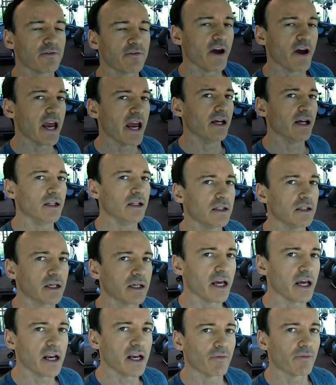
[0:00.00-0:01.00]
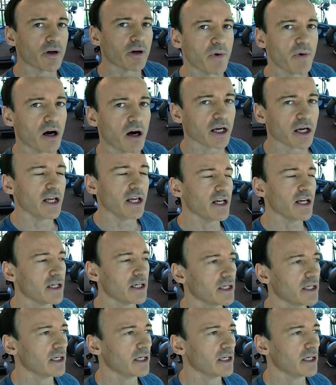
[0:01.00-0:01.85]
fail in network marketing